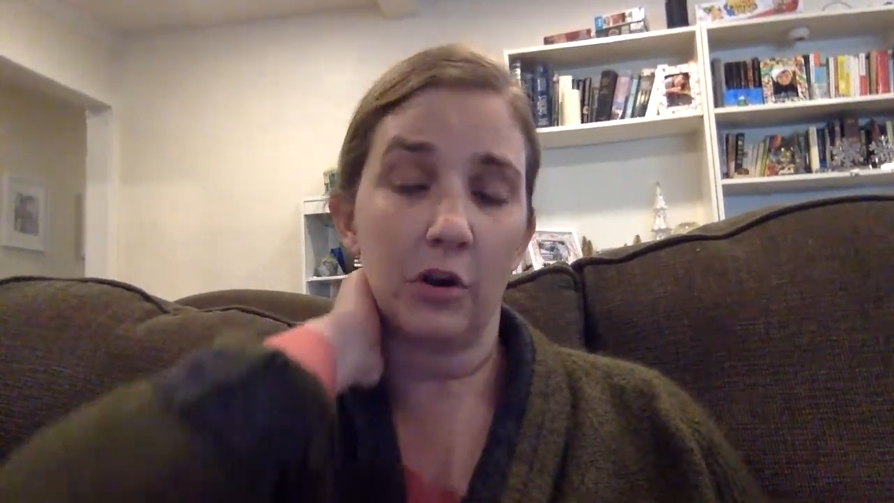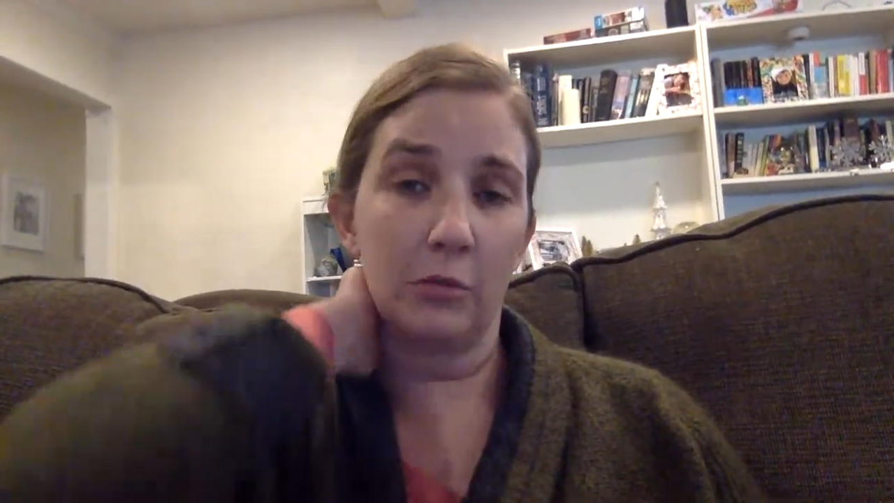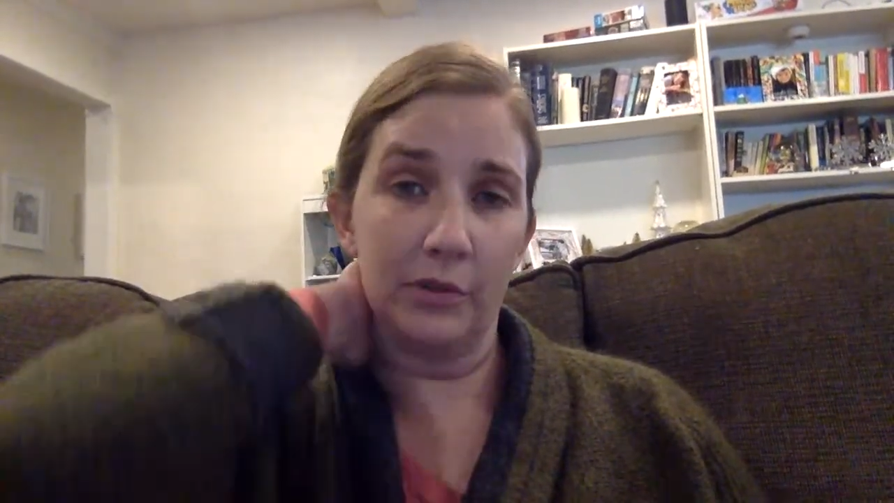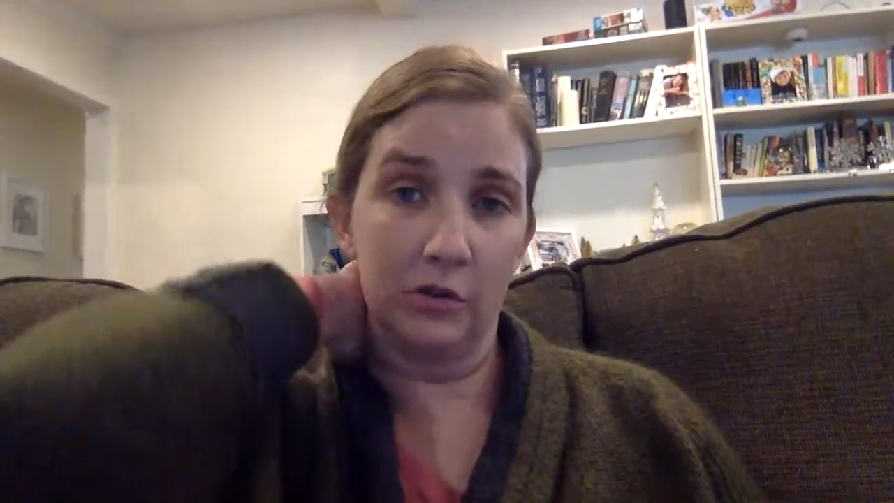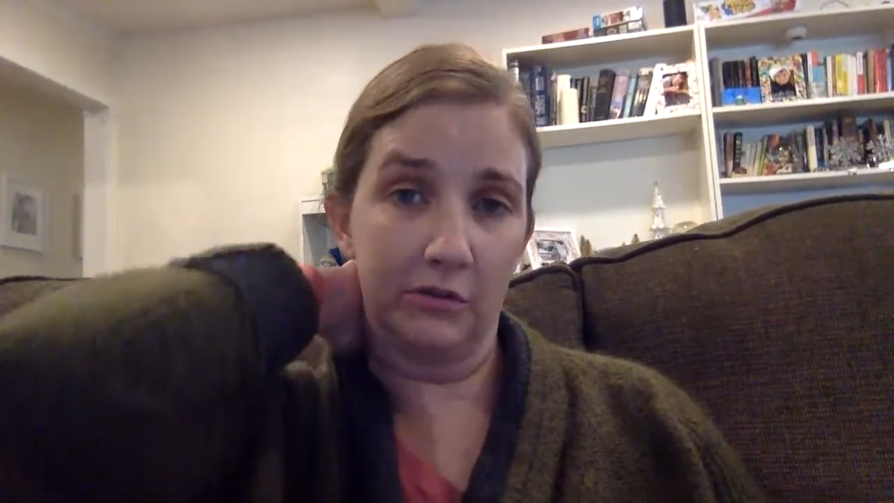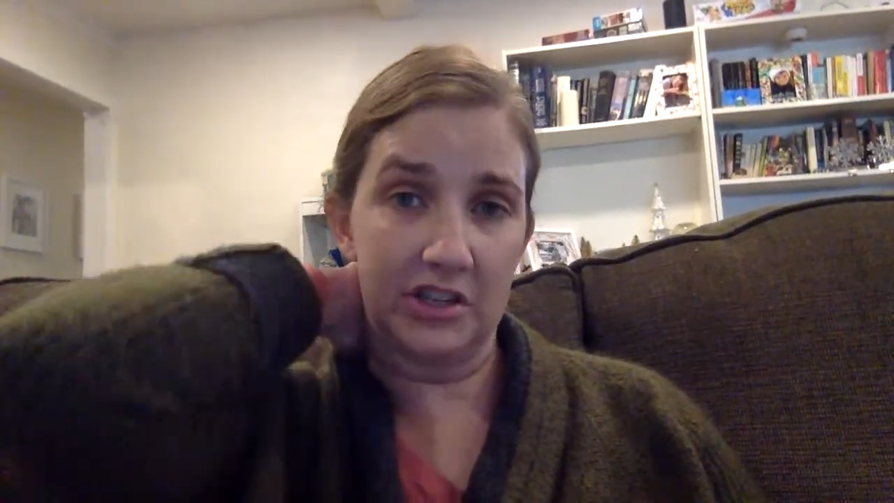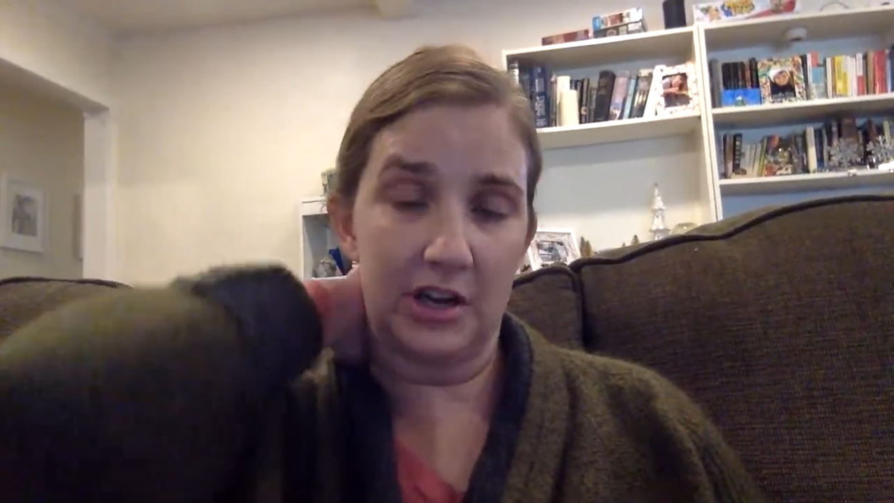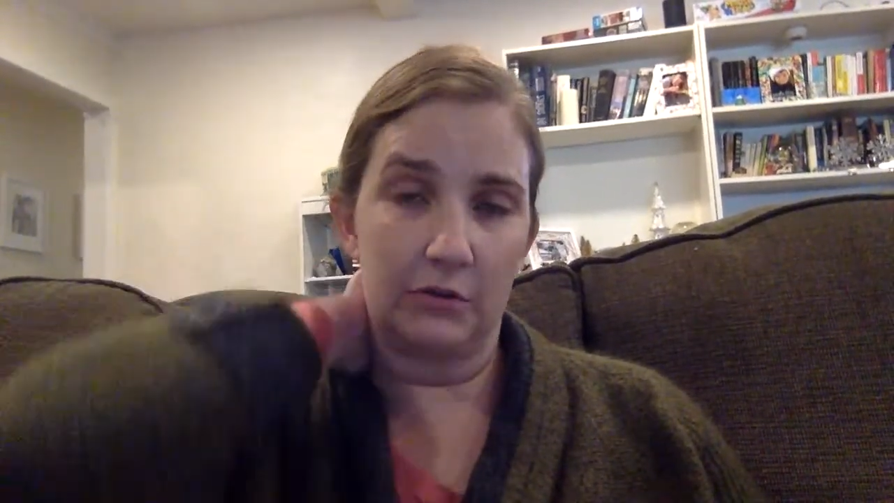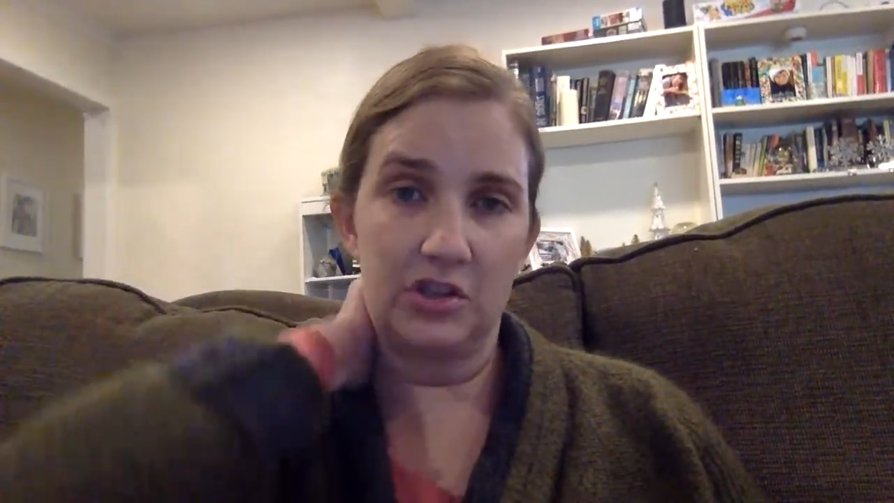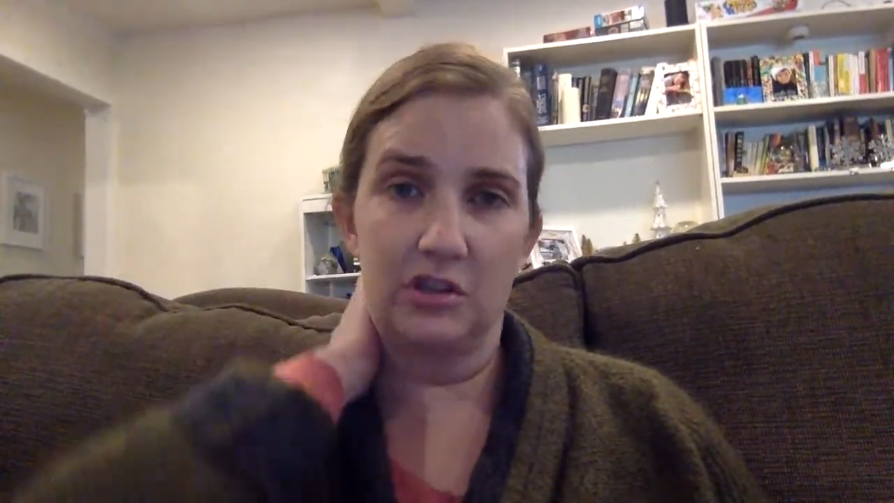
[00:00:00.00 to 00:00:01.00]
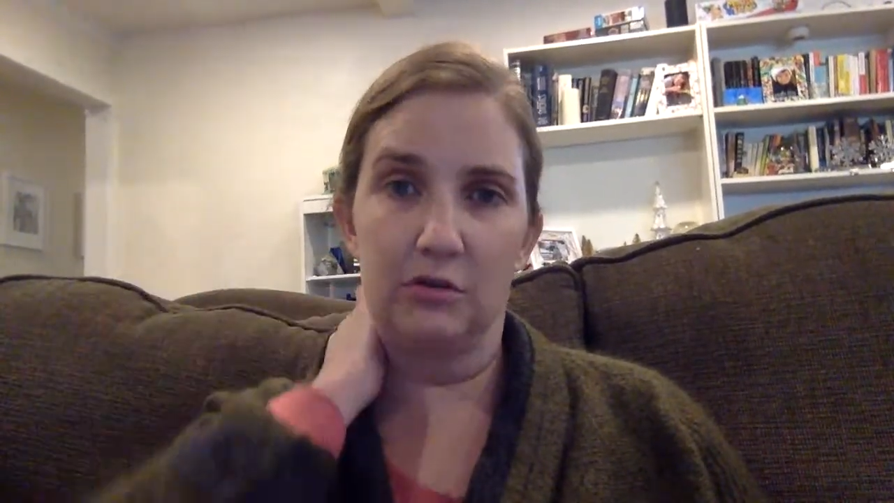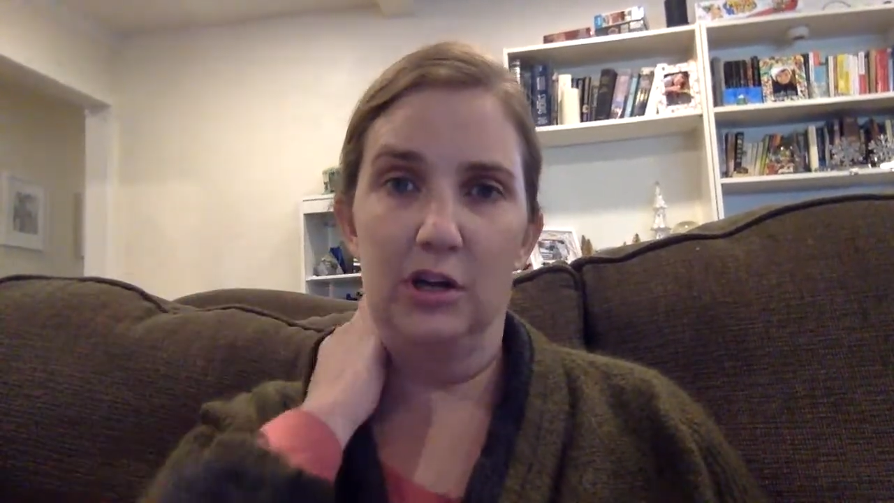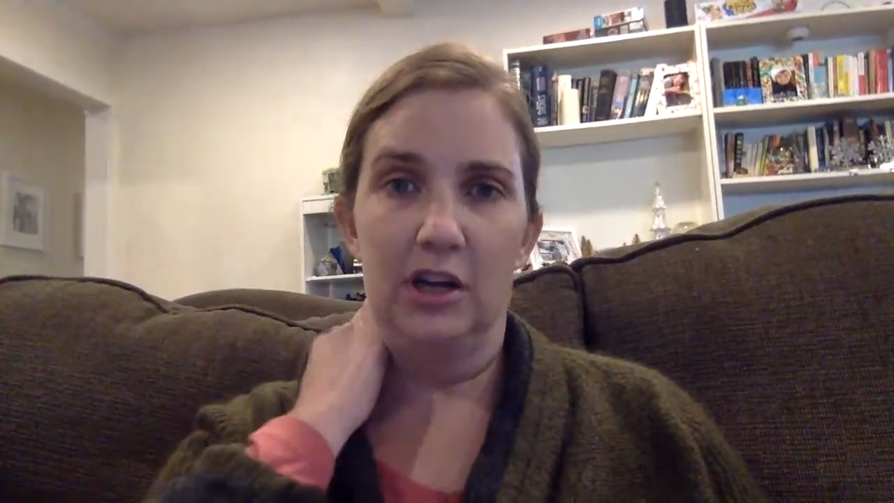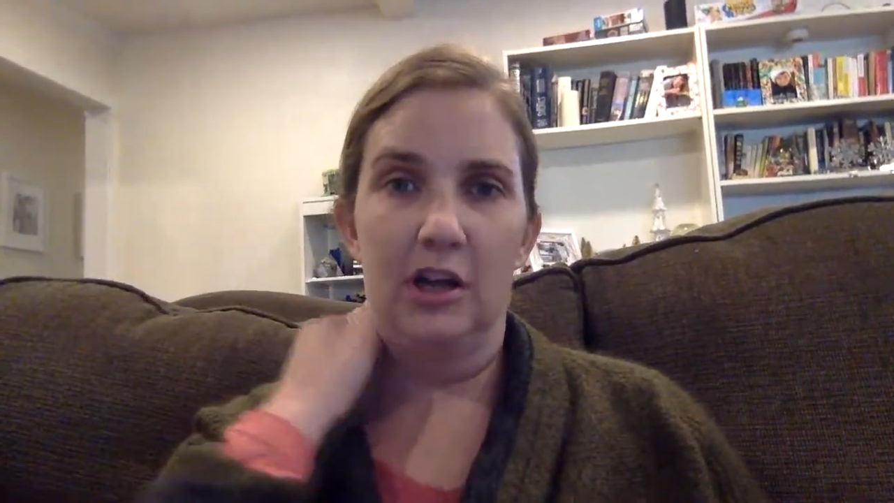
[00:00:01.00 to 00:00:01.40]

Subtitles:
we're hoping you'll reach out to.